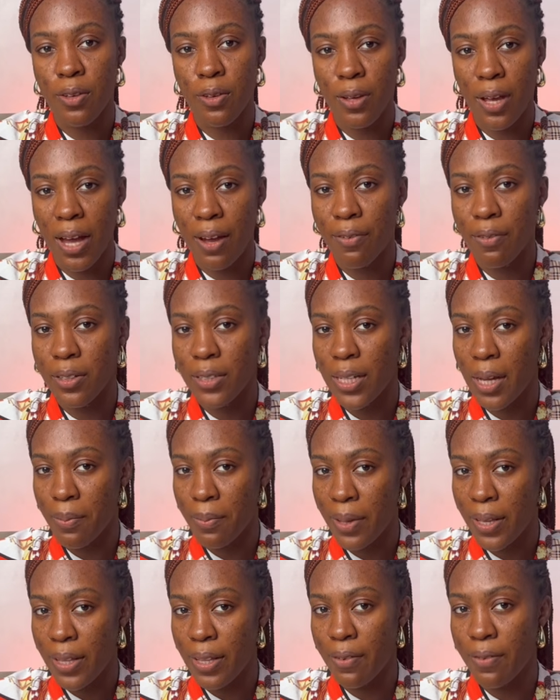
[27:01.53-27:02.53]
You have other
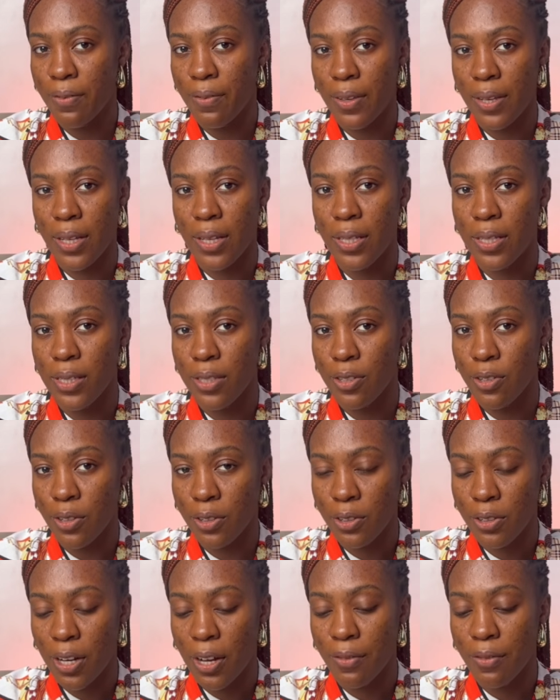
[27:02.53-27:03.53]
benefits, your
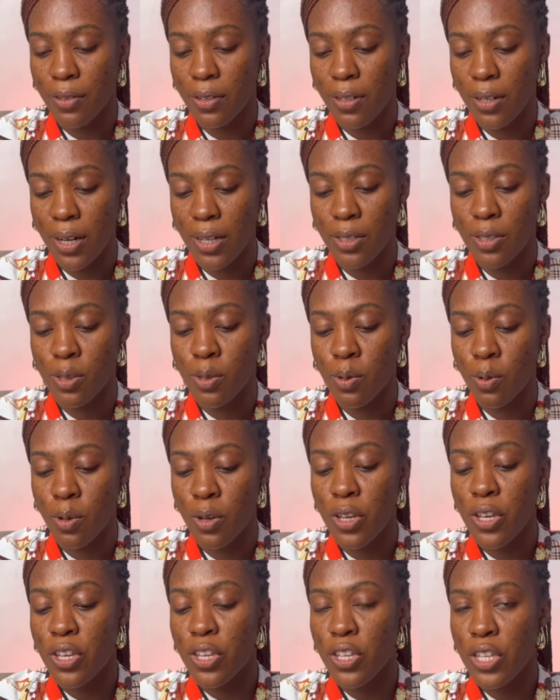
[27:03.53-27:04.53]
travel grants. So
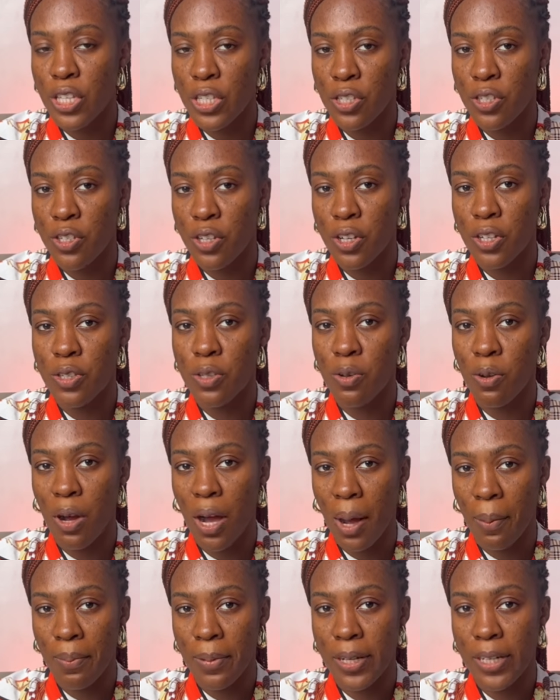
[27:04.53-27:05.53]
it's just
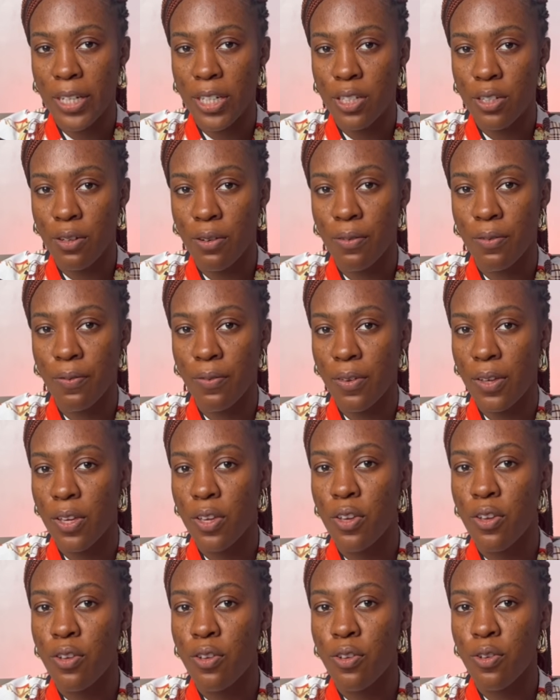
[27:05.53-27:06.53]
your application fee
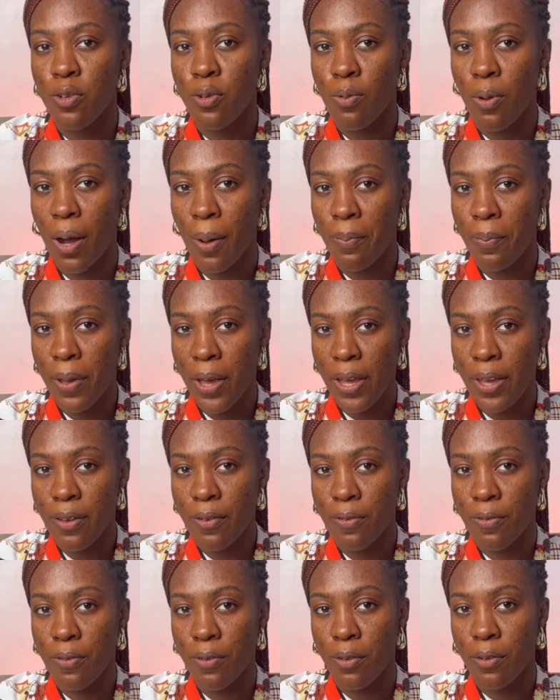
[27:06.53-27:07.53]
you are paying
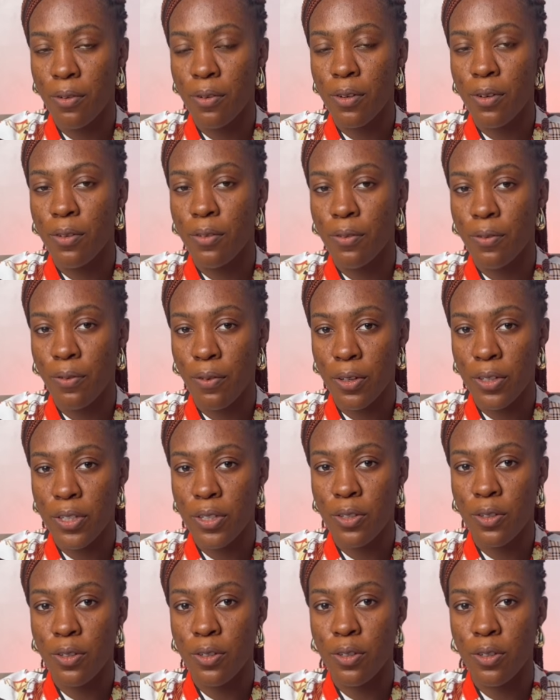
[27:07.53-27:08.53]
for
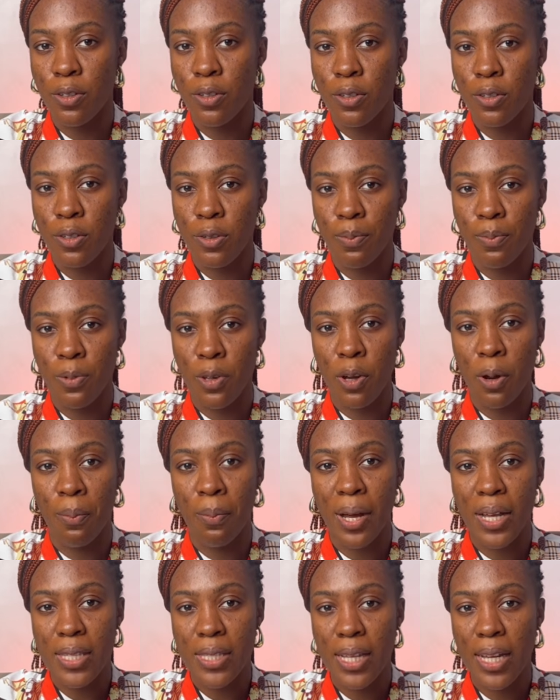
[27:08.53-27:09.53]
your
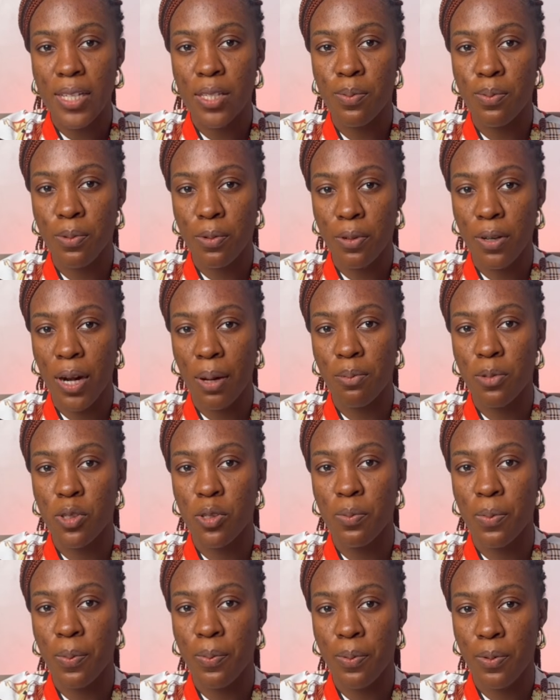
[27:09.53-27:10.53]
master's program
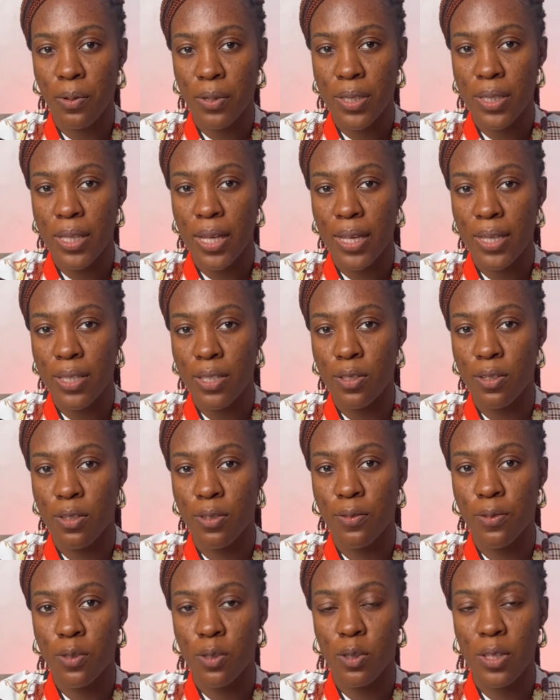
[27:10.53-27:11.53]
to be
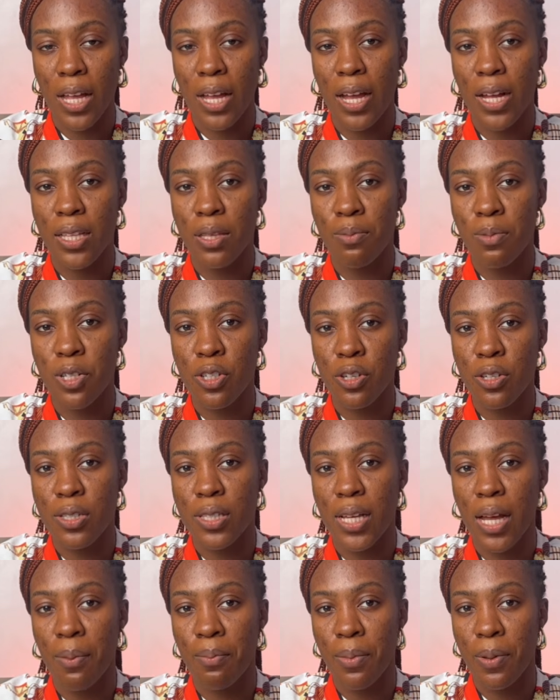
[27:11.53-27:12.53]
processed so that your
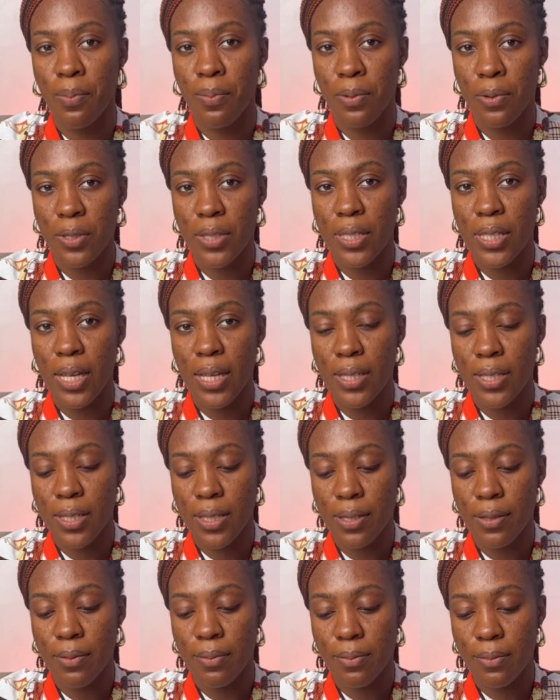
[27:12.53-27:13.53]
admissions can be processed.